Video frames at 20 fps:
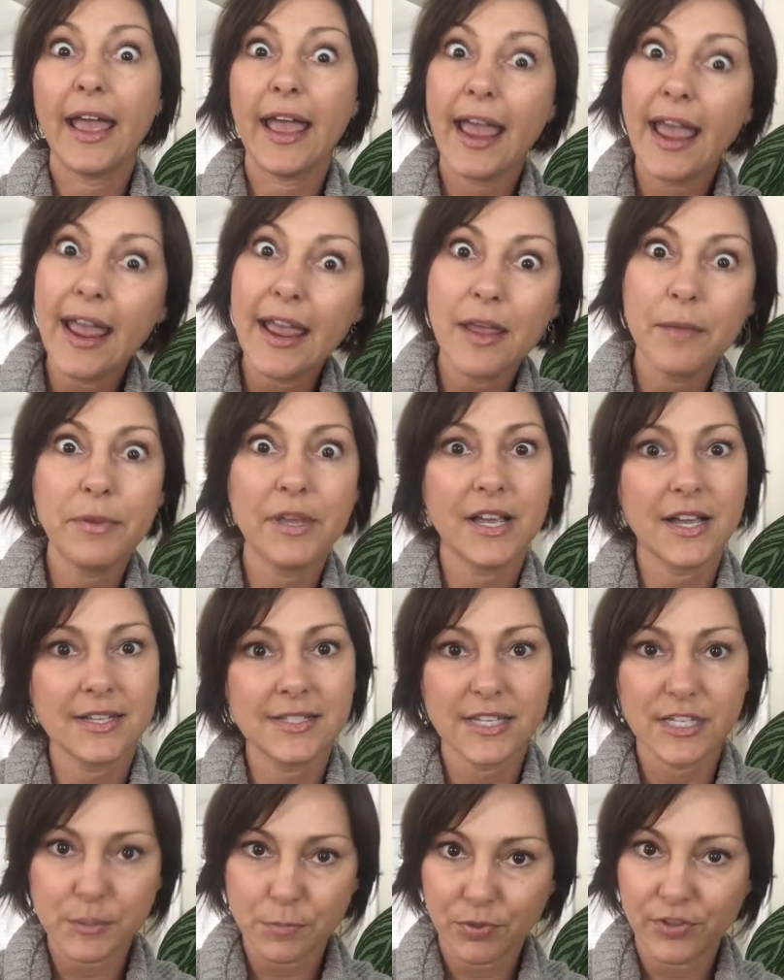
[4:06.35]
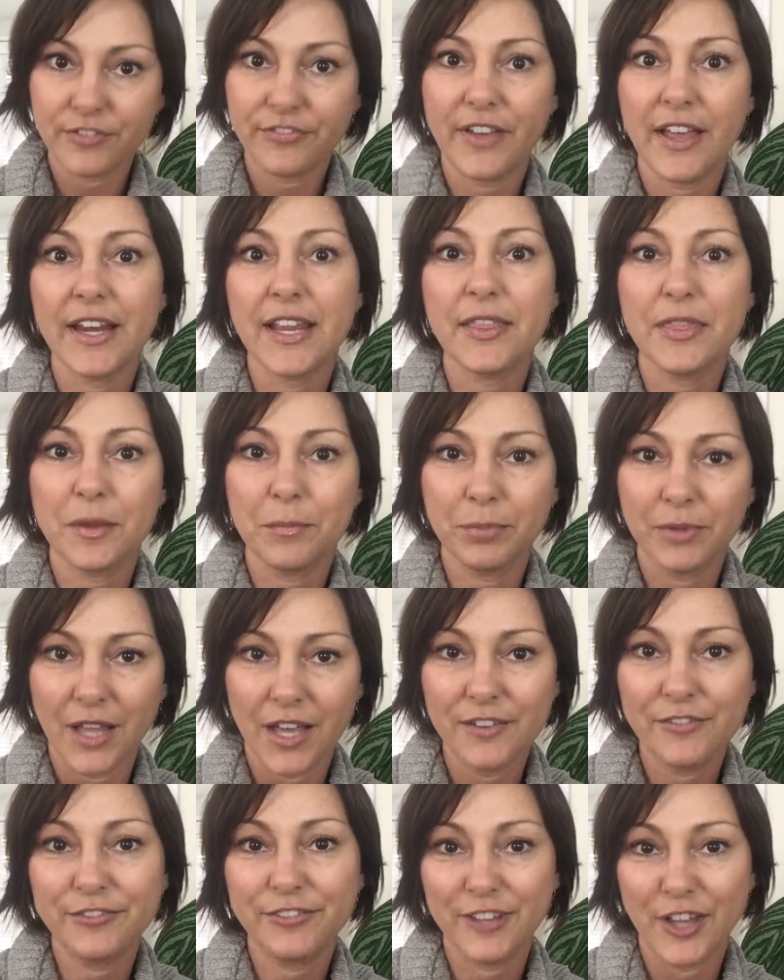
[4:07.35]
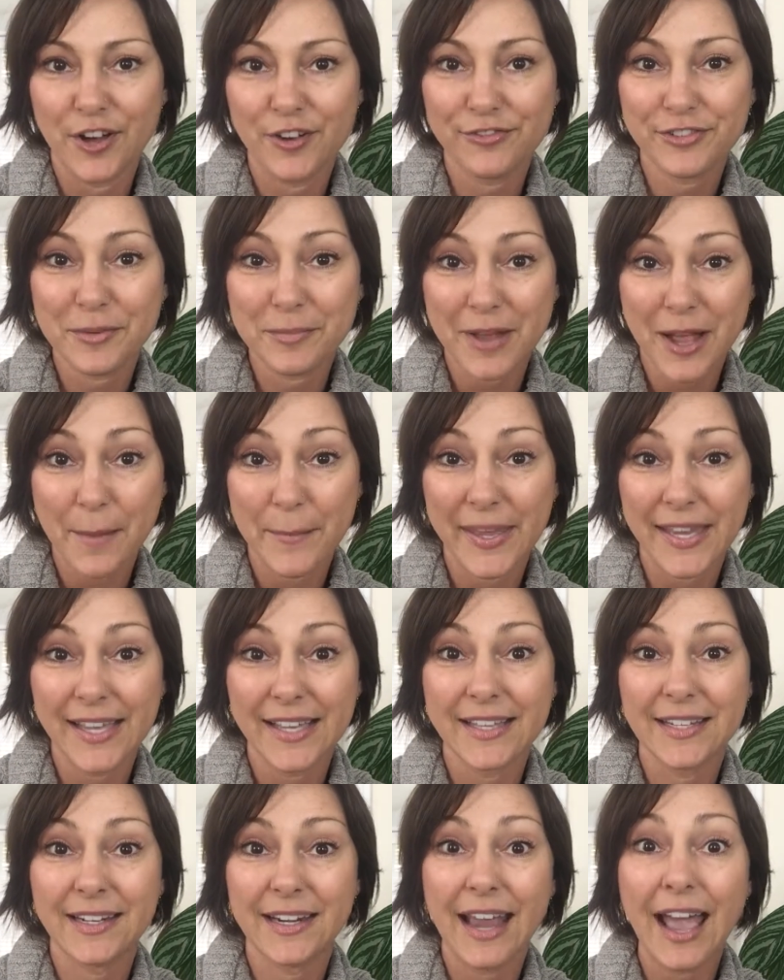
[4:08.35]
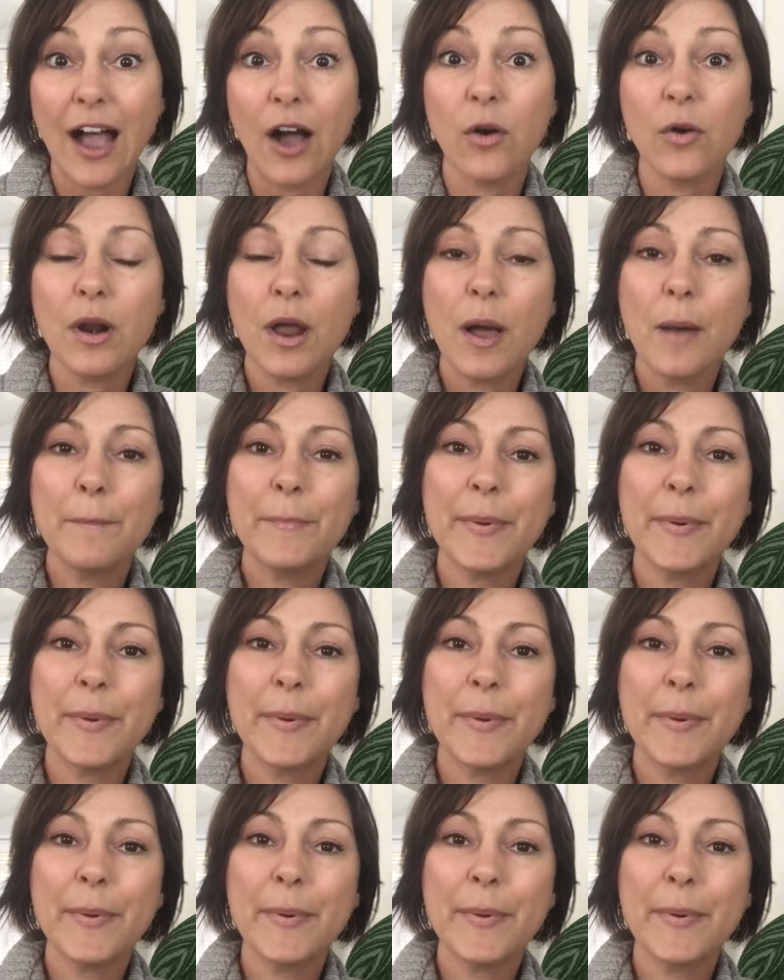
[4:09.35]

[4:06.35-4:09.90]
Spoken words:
A, because it's preventing the blood flow from coming in and out,